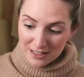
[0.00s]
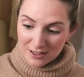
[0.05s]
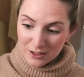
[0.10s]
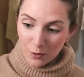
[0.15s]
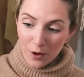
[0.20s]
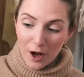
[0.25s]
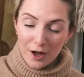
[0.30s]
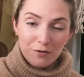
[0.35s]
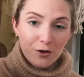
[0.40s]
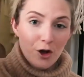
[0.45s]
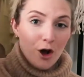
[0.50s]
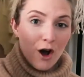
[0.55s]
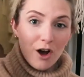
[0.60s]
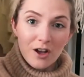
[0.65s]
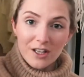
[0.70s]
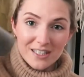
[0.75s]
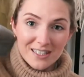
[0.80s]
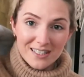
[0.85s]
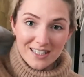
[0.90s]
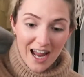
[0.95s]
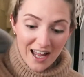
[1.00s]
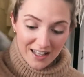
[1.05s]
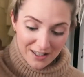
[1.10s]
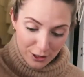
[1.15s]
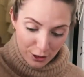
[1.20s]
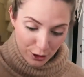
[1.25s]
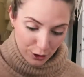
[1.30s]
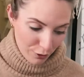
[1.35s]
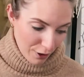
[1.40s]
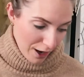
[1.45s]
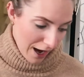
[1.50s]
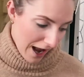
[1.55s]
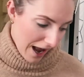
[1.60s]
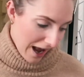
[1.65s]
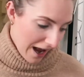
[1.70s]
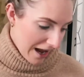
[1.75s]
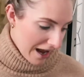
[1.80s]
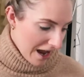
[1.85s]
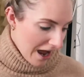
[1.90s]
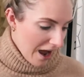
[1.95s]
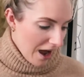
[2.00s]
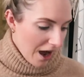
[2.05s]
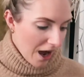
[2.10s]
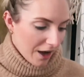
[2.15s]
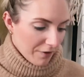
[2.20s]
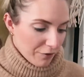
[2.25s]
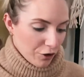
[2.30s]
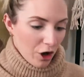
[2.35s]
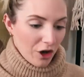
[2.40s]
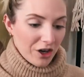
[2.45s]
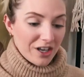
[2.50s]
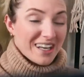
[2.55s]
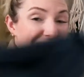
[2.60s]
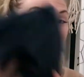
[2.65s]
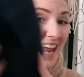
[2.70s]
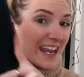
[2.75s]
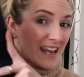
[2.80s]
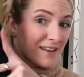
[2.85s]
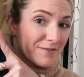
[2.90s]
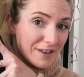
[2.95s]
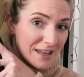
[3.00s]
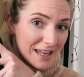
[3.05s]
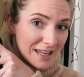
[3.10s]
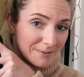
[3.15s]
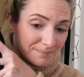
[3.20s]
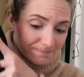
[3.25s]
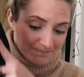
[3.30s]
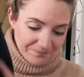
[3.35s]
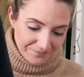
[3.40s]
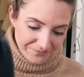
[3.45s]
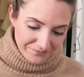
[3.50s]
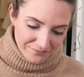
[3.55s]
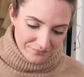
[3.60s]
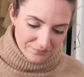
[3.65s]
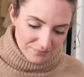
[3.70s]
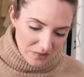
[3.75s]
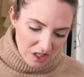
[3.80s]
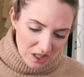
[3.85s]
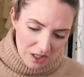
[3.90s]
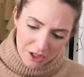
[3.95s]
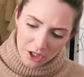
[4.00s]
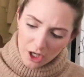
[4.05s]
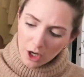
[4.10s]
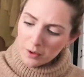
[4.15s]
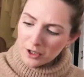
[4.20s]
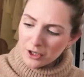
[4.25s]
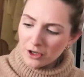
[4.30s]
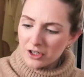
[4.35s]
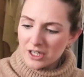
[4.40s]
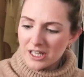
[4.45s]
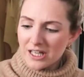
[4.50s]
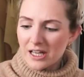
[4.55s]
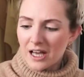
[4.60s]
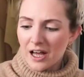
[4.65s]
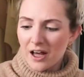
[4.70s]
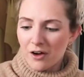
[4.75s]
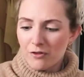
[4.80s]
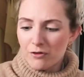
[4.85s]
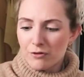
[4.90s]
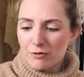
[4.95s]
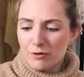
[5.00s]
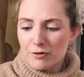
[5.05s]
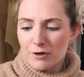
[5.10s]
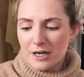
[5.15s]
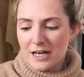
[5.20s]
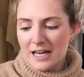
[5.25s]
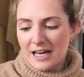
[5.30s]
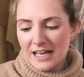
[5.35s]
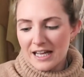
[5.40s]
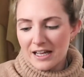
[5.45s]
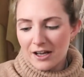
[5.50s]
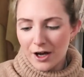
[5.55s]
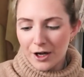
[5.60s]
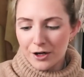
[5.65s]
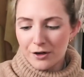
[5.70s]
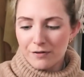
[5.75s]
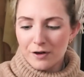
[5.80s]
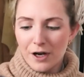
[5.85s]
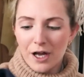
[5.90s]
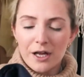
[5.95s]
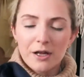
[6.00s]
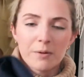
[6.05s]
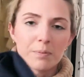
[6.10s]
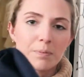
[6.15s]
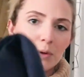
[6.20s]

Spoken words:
So I've got your standard grey, I've got navy going on here, really kind of like